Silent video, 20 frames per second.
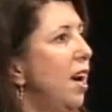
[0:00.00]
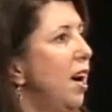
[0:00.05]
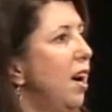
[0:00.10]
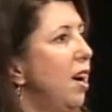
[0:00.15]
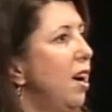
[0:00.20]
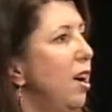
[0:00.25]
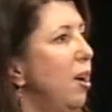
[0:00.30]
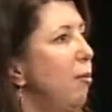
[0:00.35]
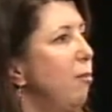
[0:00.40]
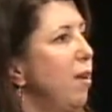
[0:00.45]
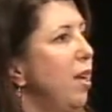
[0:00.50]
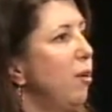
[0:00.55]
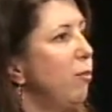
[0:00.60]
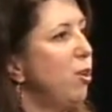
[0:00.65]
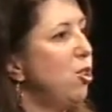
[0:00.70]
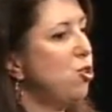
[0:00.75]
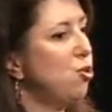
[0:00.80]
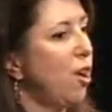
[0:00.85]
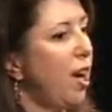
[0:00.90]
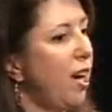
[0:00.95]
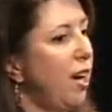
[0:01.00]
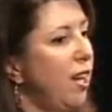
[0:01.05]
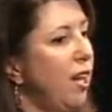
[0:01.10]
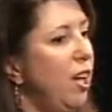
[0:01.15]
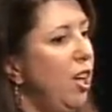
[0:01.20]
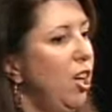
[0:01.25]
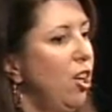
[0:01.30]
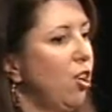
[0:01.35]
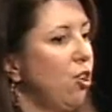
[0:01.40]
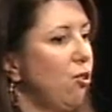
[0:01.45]
and we try to
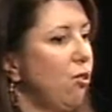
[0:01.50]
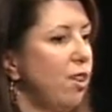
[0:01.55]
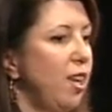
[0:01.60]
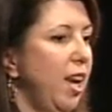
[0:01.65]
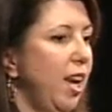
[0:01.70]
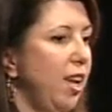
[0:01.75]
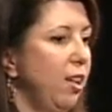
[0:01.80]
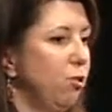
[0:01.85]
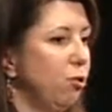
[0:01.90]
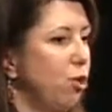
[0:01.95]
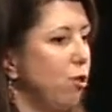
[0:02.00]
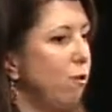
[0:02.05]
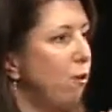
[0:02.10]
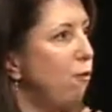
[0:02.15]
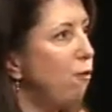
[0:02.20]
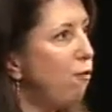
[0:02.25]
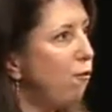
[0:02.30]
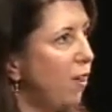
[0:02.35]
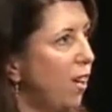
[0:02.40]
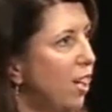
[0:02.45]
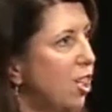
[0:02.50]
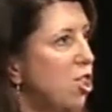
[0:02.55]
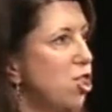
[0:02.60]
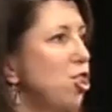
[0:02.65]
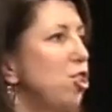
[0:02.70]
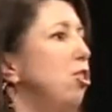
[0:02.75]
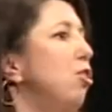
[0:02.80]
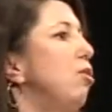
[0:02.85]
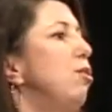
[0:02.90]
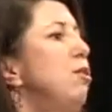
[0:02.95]
create sort of a
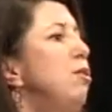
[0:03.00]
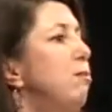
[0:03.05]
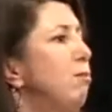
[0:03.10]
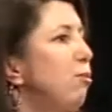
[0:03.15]
functional